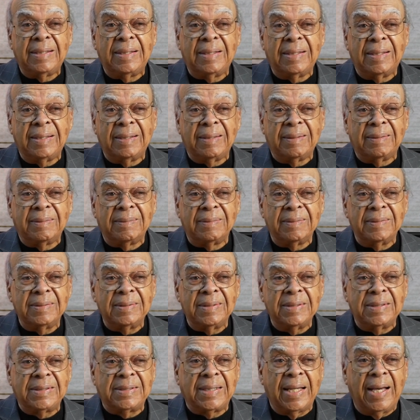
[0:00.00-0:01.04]
uh, uh,
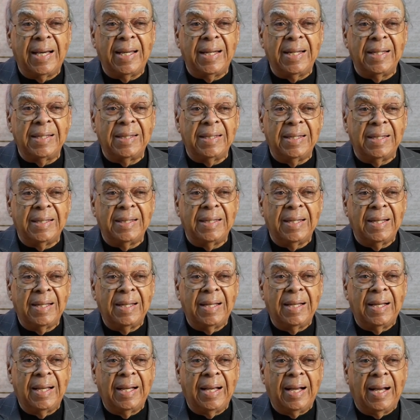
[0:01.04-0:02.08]
decided that
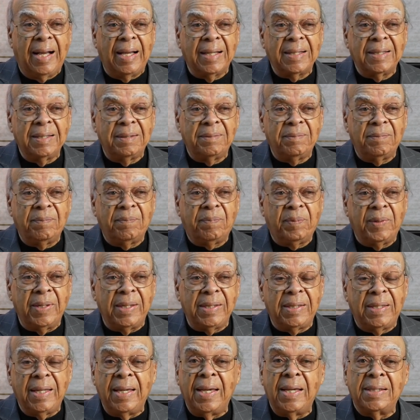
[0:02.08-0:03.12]
I could
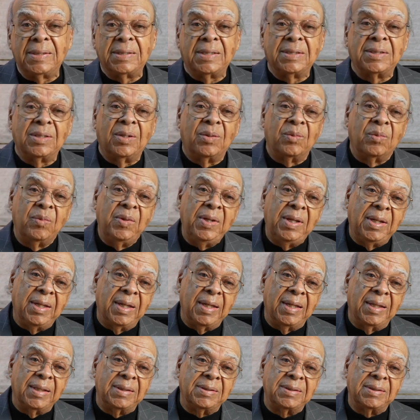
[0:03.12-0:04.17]
play dances on
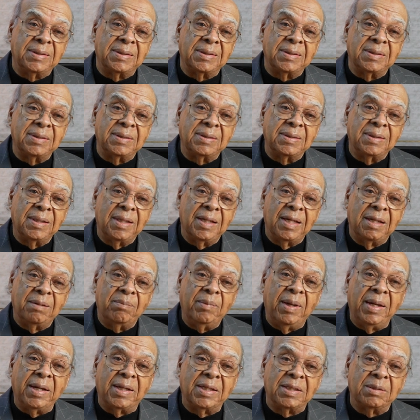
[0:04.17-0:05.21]
weekends mm-hmm. and
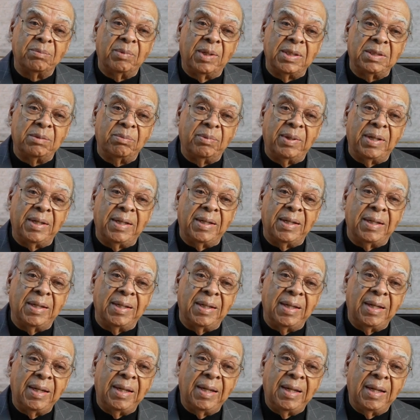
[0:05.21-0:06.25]
make as much money
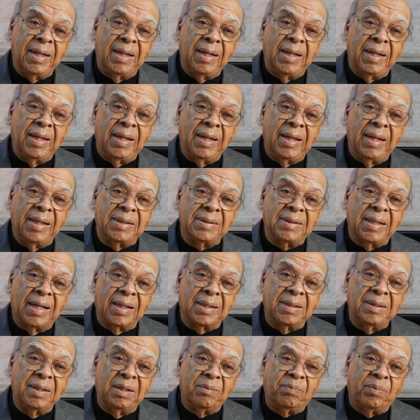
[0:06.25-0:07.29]
as I
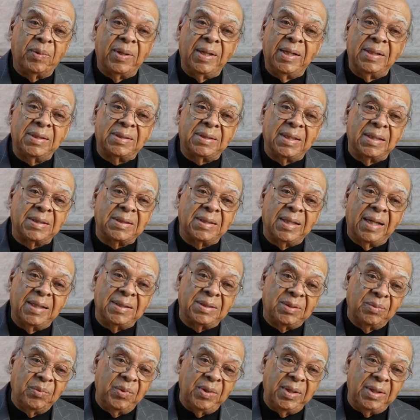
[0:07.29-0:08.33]
could playing six
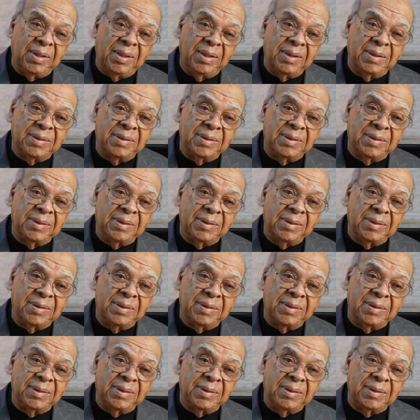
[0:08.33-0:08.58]
nights a week.